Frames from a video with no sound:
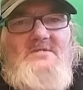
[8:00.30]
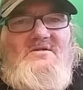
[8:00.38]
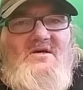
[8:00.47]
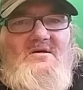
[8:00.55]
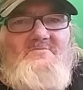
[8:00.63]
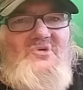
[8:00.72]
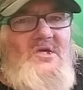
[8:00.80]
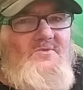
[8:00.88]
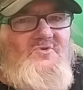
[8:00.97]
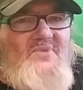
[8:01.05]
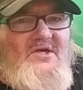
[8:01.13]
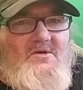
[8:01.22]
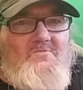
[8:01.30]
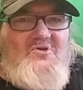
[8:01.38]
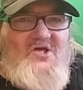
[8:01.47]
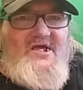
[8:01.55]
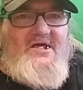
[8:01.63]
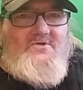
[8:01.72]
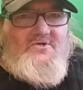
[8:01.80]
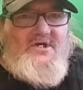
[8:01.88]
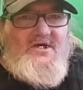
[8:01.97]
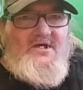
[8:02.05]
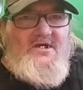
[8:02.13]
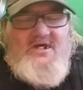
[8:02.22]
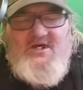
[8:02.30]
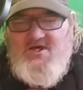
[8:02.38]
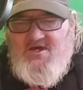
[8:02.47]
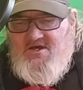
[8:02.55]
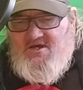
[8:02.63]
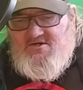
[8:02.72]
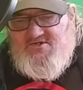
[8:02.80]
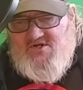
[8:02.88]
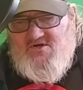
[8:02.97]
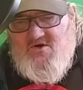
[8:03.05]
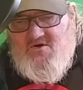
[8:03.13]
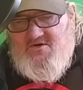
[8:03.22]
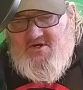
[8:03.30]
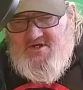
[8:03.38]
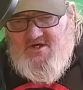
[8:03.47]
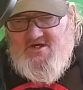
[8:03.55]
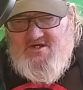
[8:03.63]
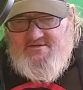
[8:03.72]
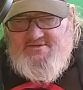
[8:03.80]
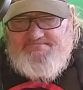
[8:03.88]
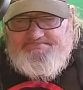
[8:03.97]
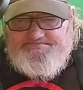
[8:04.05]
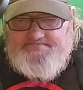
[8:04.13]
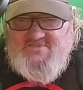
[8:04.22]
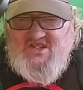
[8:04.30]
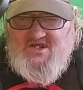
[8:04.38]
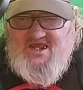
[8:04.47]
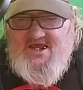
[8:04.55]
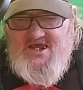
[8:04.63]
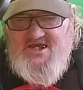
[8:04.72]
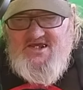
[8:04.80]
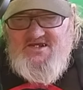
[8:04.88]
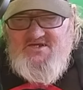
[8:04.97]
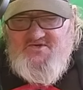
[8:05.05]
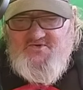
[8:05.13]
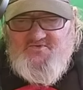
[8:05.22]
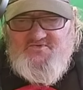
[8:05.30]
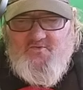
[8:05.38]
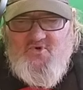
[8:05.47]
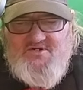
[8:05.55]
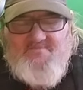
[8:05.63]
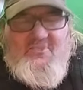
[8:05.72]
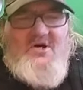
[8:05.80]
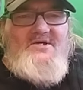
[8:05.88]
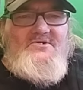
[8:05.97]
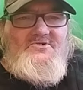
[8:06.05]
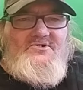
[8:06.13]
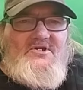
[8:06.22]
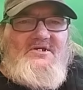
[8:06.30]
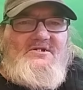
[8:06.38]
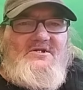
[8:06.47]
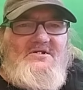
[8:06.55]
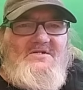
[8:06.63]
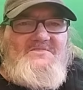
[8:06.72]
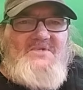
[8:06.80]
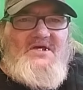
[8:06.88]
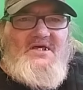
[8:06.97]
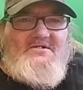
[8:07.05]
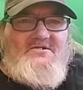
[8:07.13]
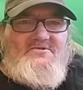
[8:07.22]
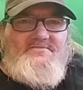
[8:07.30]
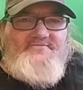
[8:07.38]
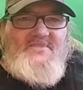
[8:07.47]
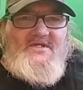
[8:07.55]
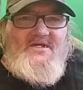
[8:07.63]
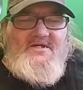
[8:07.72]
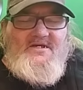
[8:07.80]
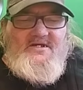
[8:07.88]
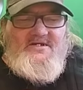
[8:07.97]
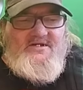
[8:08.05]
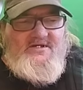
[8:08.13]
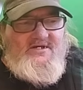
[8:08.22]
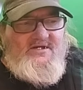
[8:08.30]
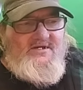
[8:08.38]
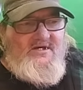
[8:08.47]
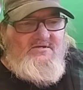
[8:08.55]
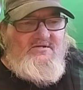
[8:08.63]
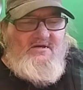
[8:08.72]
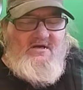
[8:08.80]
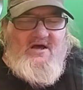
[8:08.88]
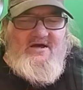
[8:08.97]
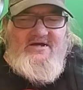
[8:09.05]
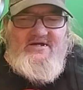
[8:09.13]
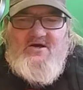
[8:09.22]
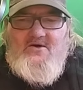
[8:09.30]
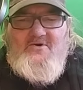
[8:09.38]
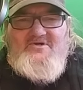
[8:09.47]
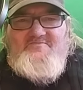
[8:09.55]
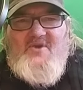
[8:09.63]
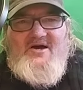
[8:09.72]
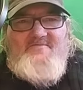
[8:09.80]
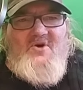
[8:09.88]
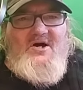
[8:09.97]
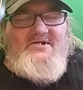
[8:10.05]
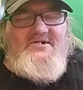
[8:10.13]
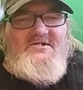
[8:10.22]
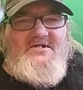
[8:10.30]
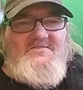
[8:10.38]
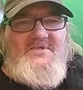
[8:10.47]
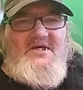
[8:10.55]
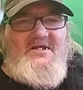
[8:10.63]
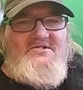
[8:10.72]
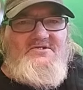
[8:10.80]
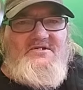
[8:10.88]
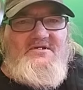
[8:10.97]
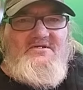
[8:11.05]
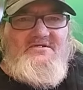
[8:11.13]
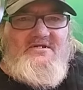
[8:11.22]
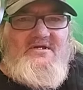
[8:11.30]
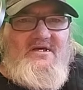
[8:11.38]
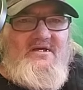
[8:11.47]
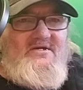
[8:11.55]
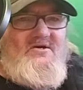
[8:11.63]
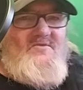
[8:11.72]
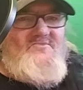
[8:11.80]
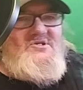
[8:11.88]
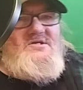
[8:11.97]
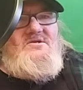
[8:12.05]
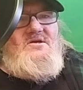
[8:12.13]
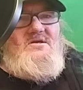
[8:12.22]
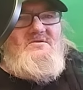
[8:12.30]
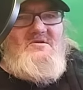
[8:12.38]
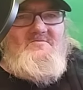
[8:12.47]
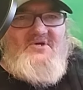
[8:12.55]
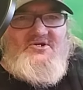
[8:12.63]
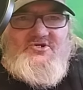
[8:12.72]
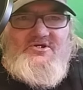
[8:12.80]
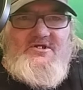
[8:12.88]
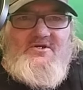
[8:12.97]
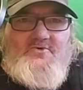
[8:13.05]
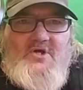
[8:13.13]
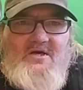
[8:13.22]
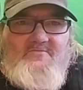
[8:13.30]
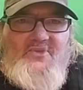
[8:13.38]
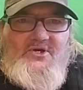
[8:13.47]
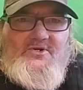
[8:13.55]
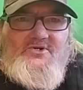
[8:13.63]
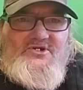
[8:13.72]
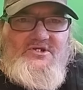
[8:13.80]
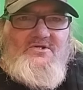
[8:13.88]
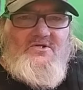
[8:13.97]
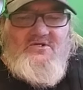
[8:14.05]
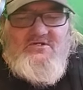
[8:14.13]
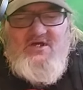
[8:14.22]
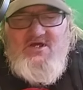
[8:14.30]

uh, be able to make a plan, okay? So uh, a, you want to buy your ticket in advance. Uh, I always buy mine in advance. It uh, comes in handy because you get a, a better deal.